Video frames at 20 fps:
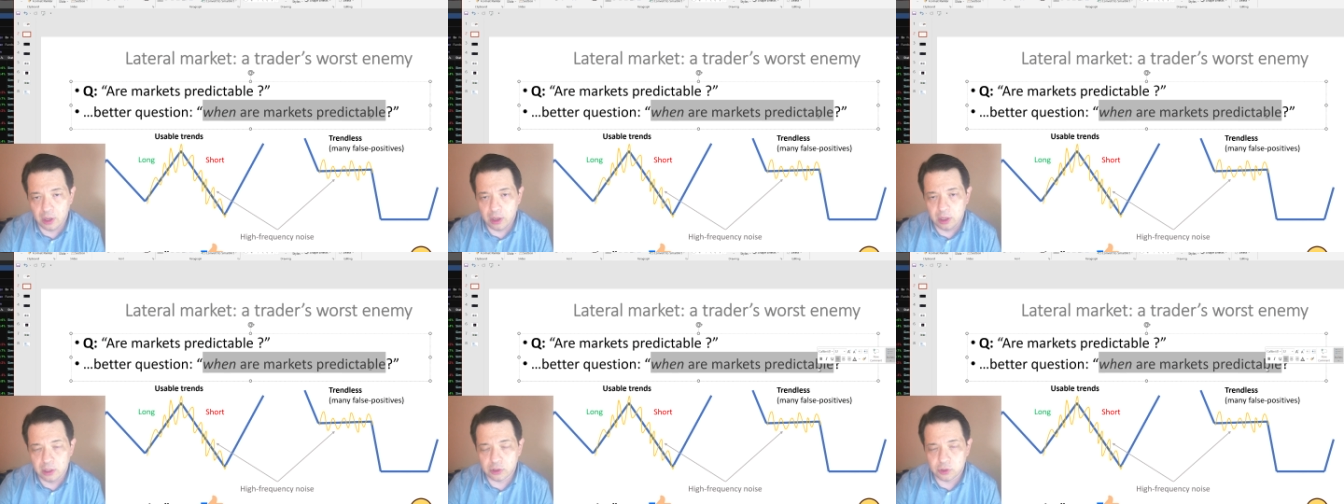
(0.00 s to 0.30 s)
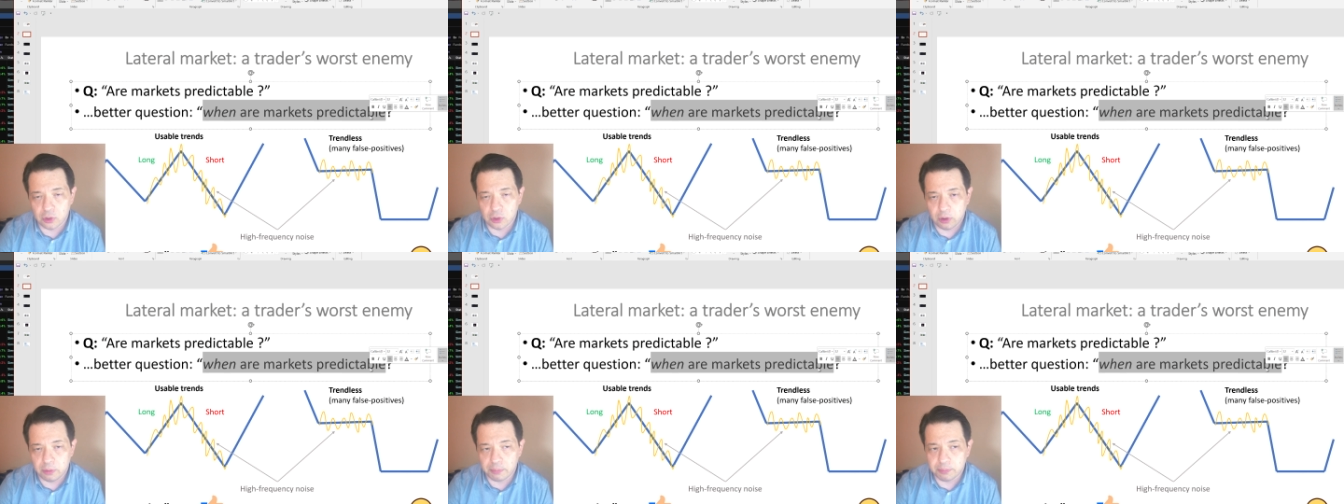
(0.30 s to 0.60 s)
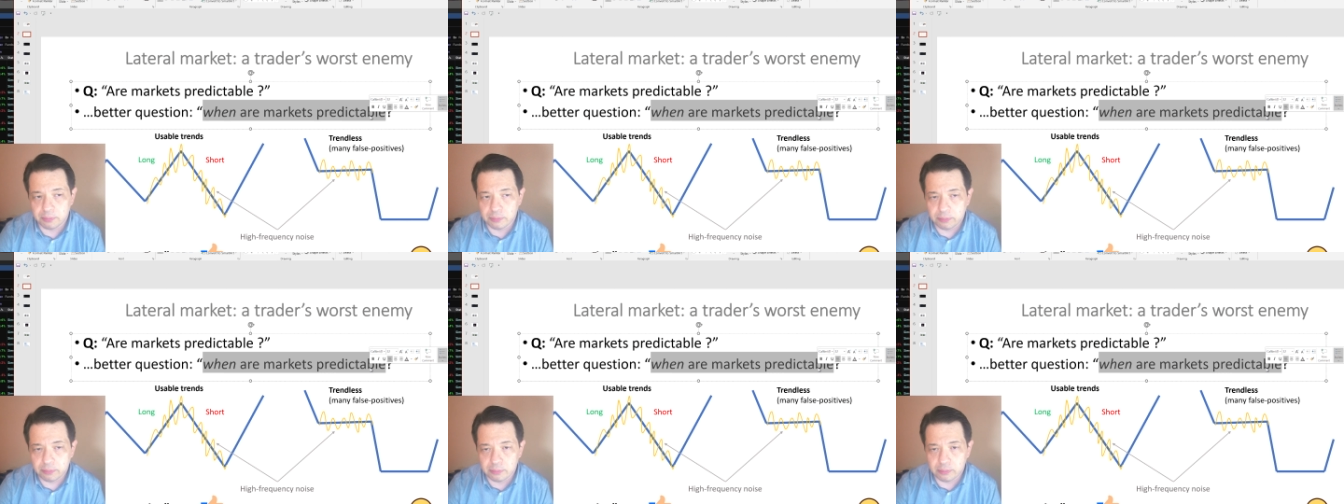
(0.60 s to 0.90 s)
So
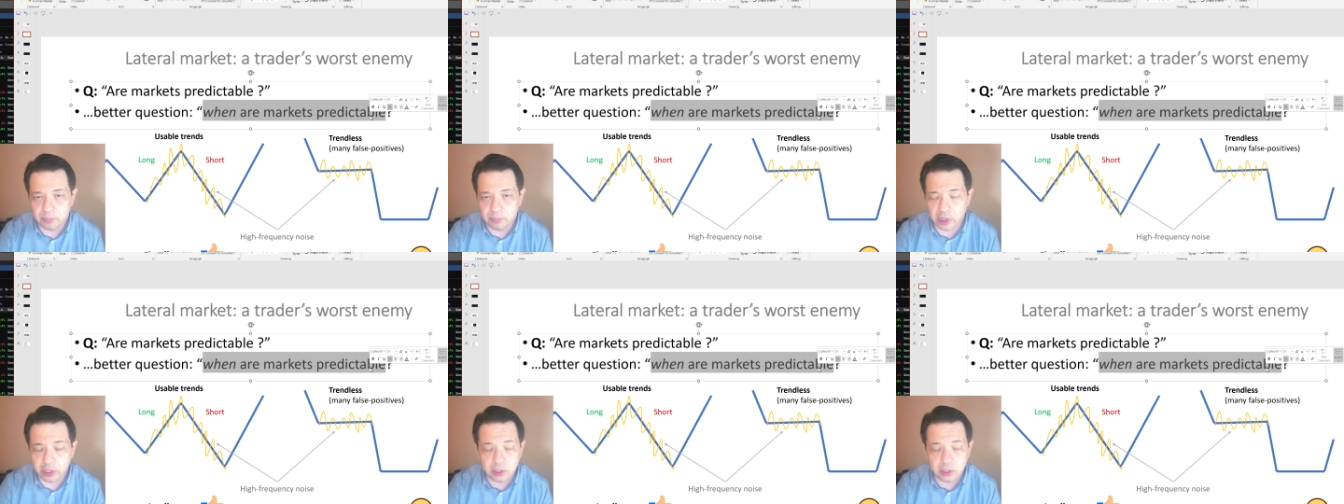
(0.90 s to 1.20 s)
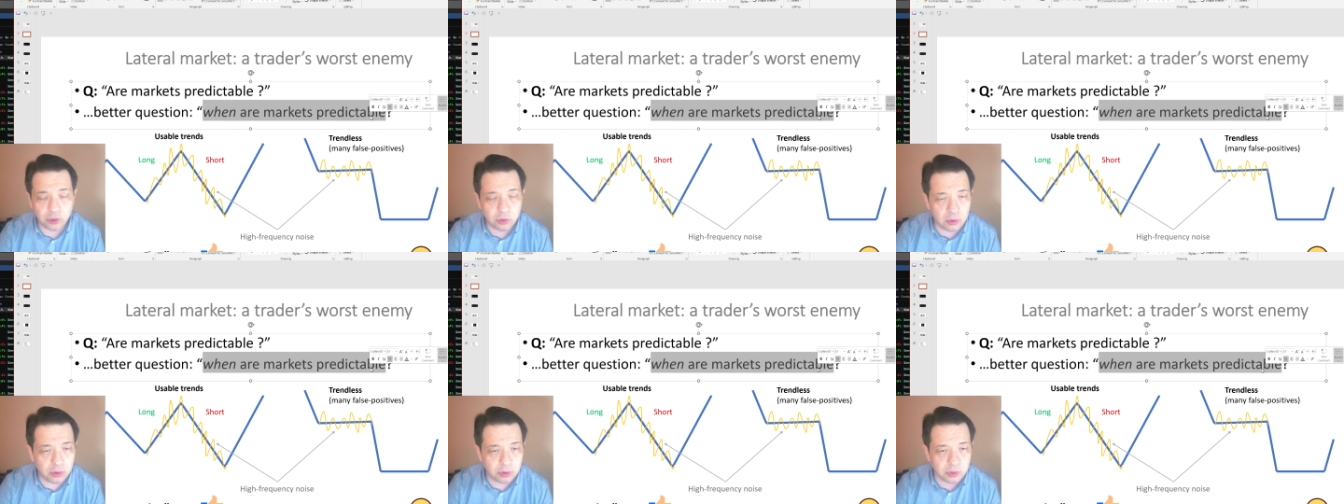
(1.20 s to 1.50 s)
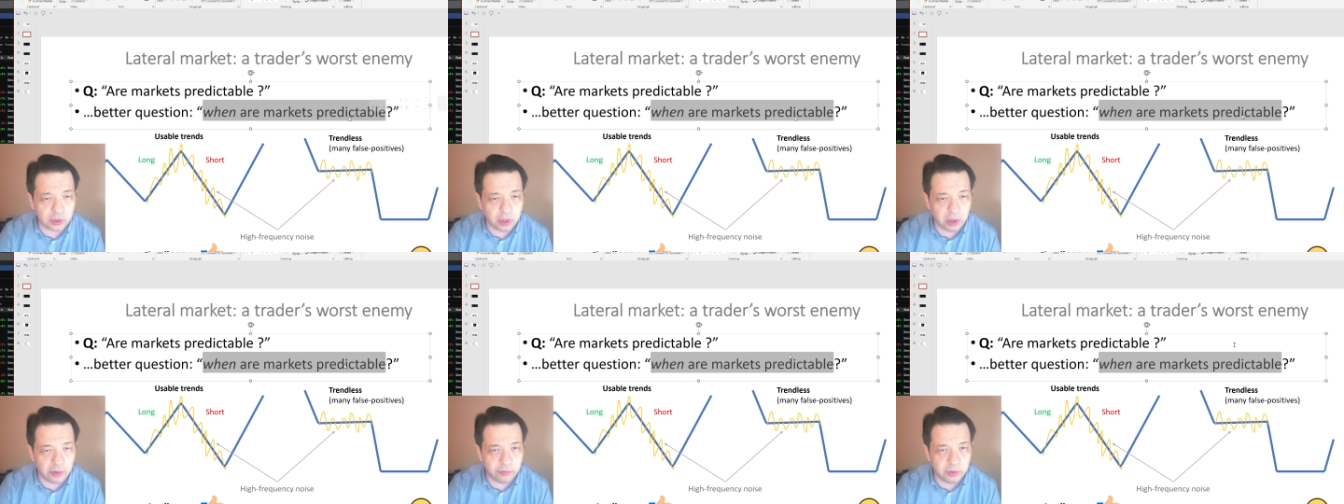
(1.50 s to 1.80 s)
markets, of course,
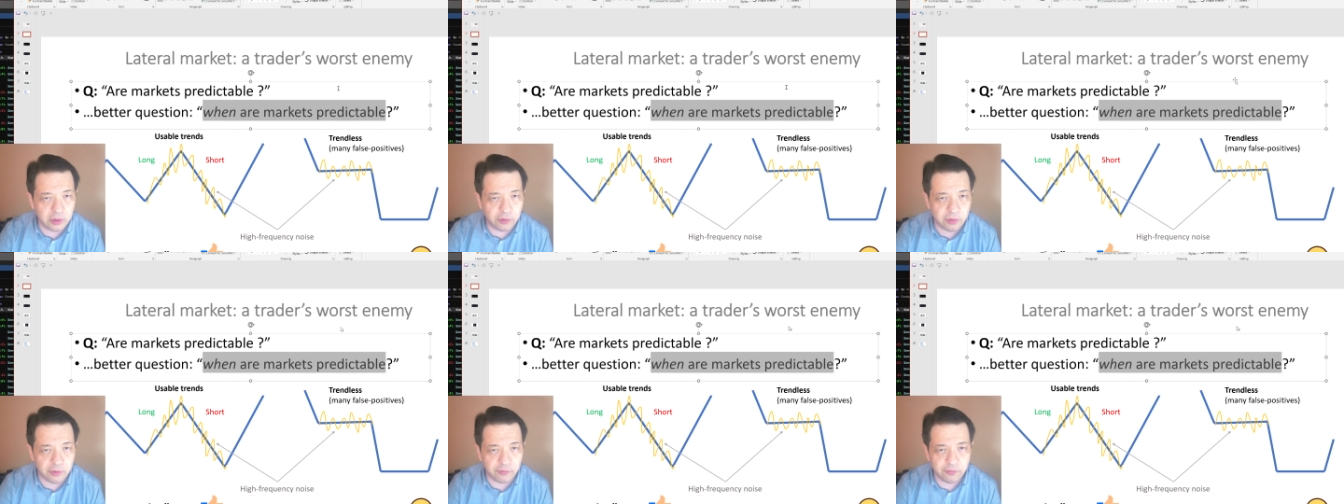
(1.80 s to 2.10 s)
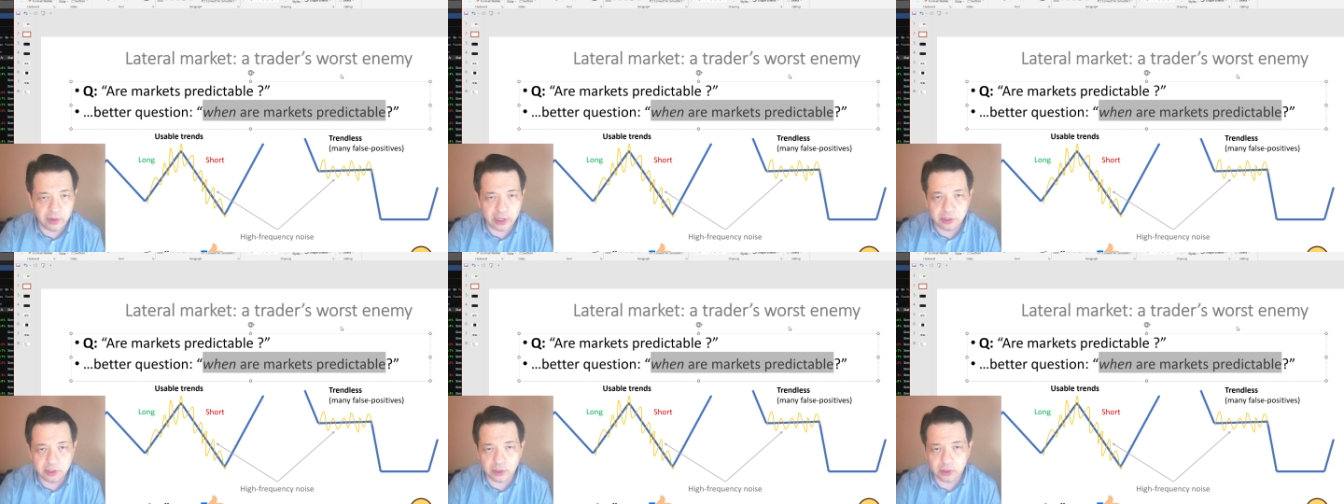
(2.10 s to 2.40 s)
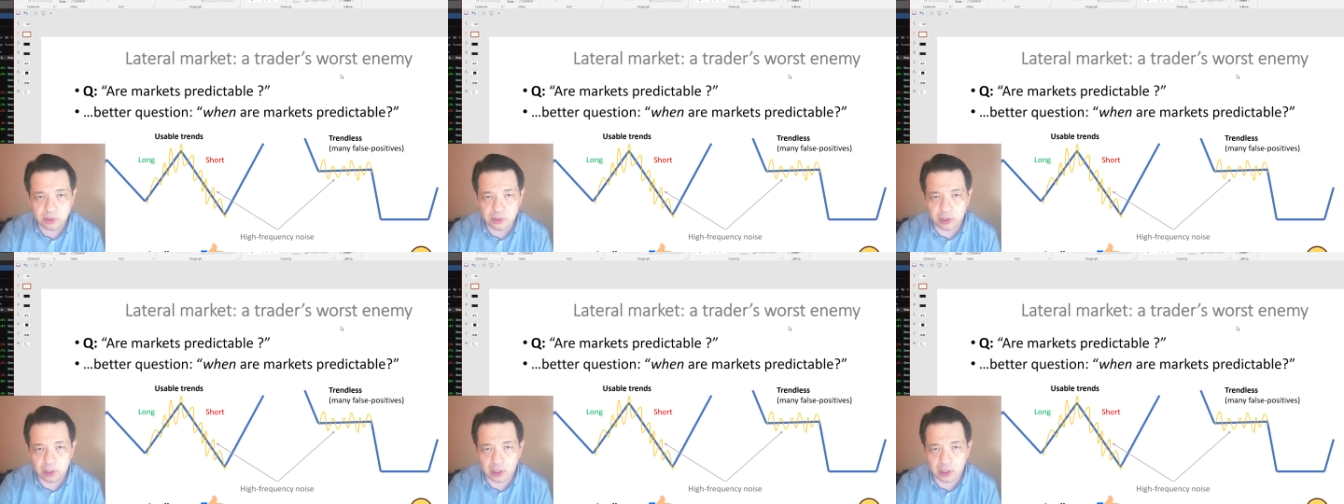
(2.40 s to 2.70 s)
they have different phases.